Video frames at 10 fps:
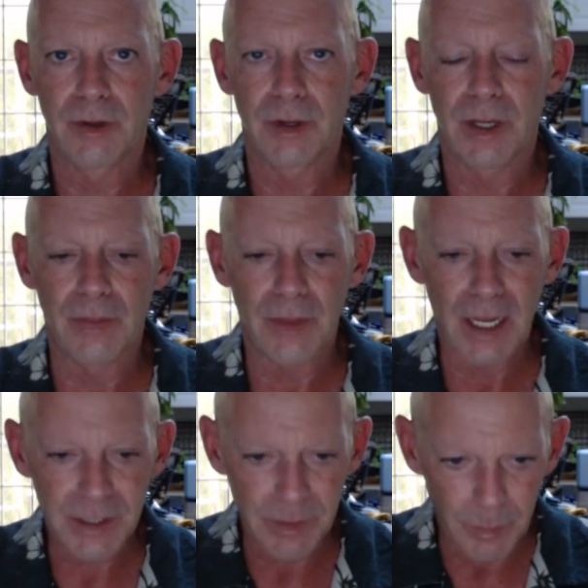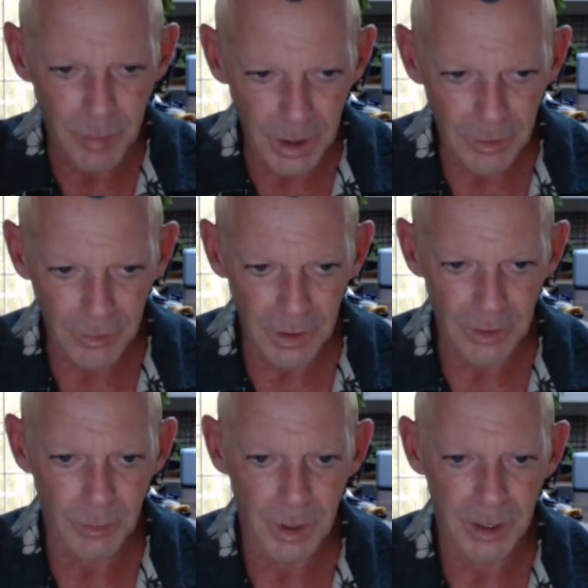And that's a big
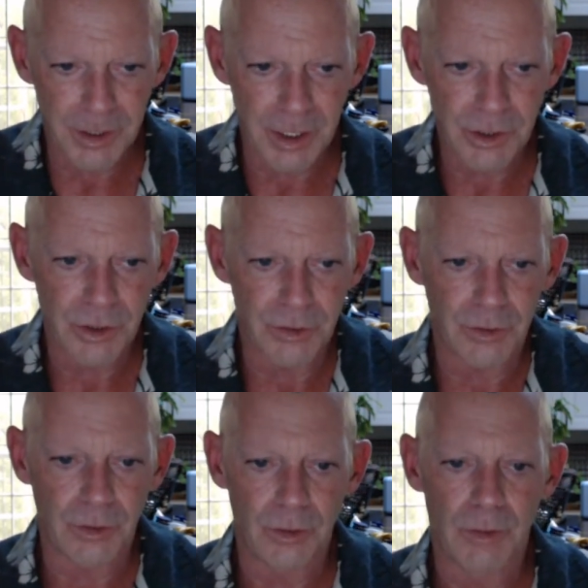thing to pay attention to.